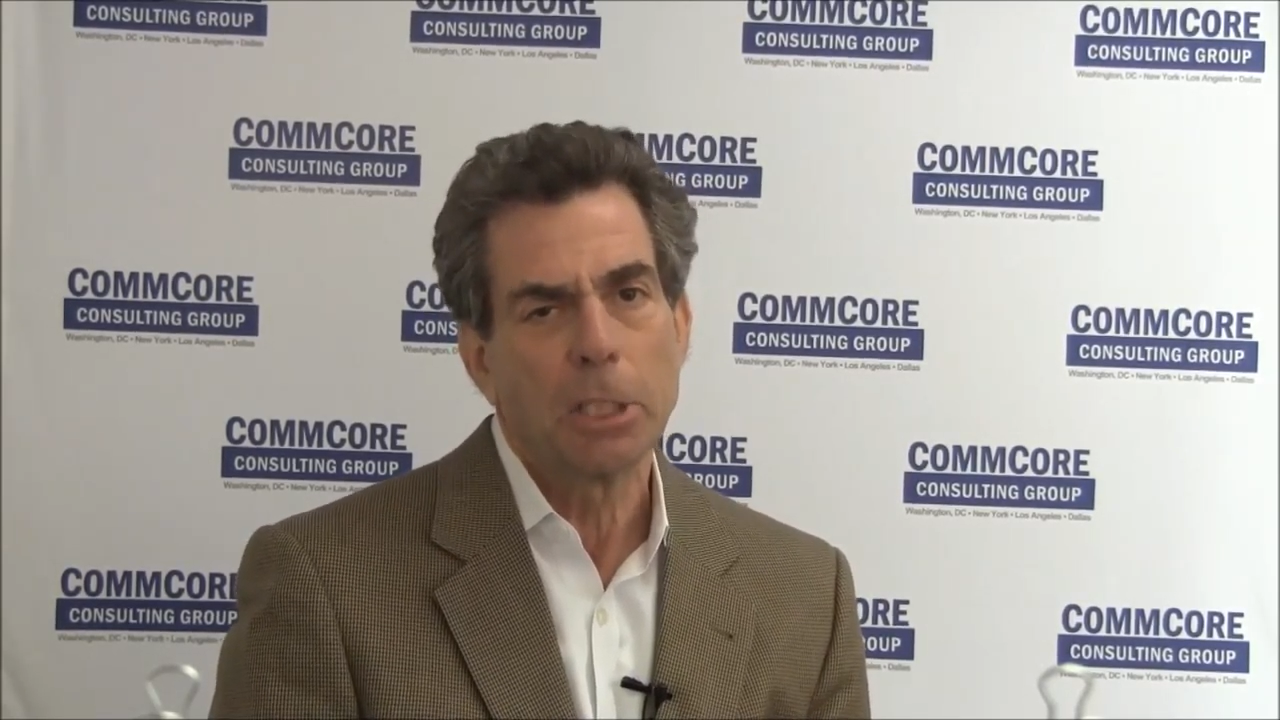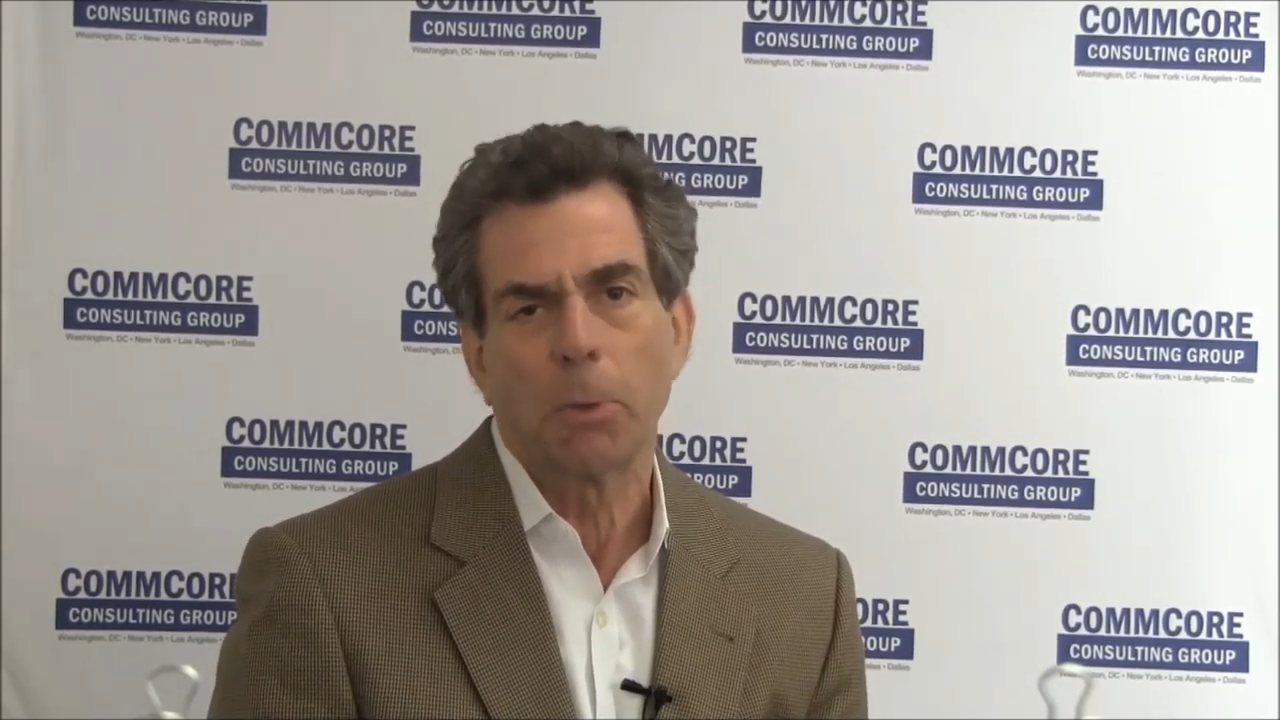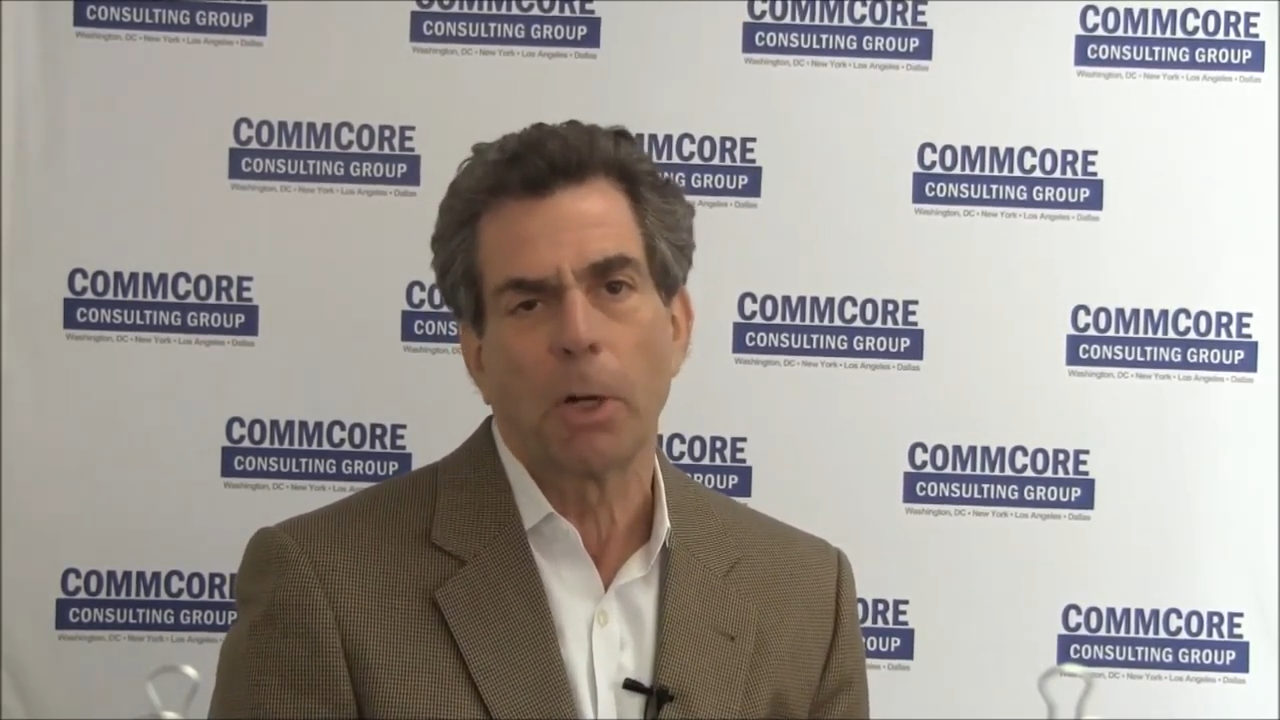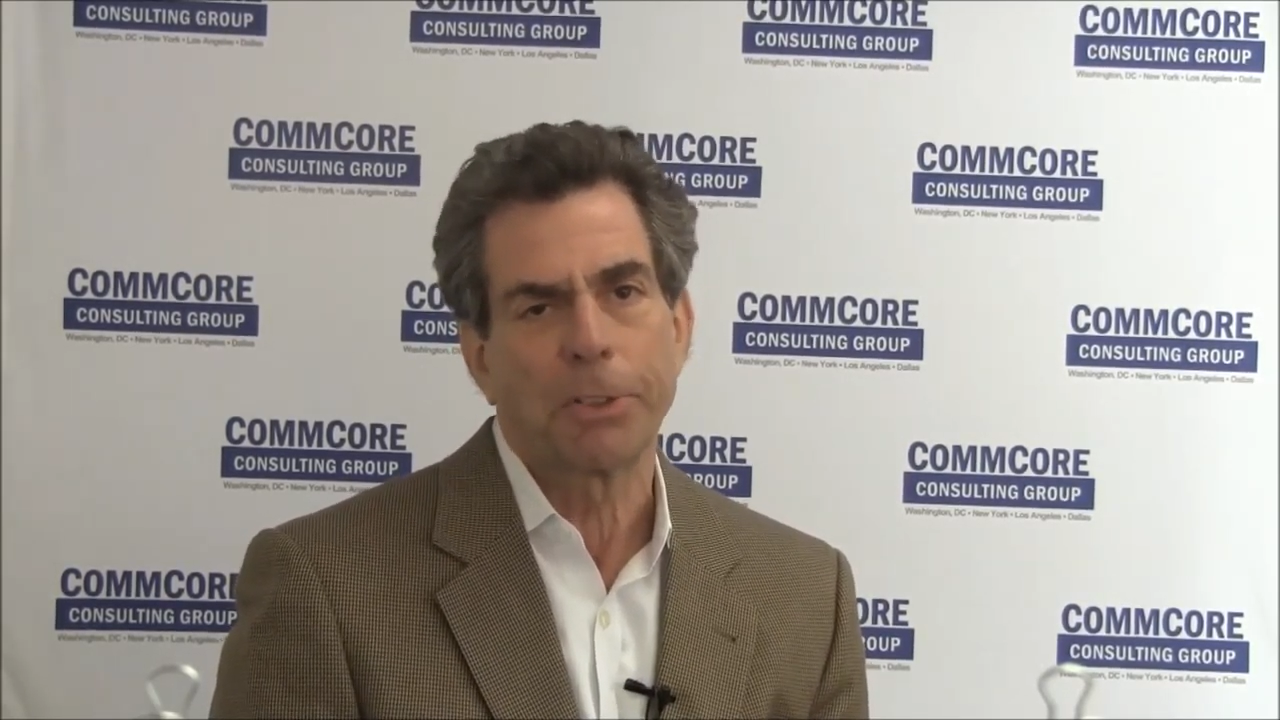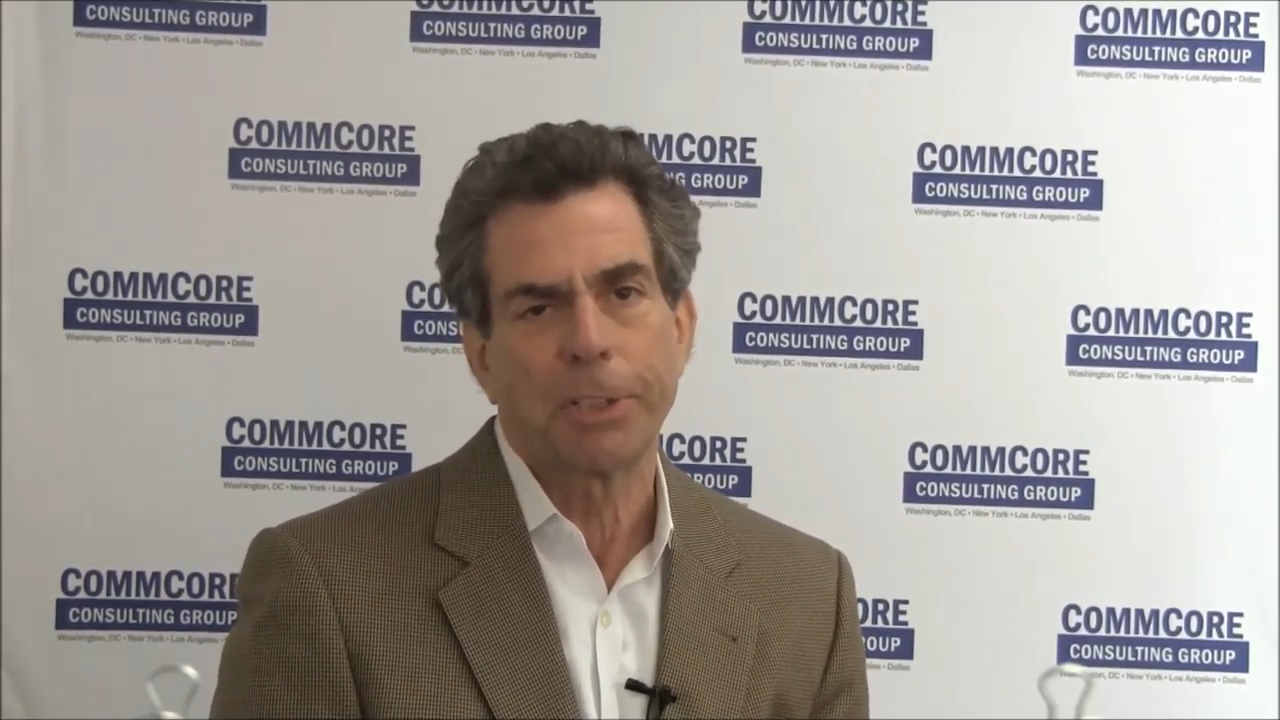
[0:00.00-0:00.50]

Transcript: to all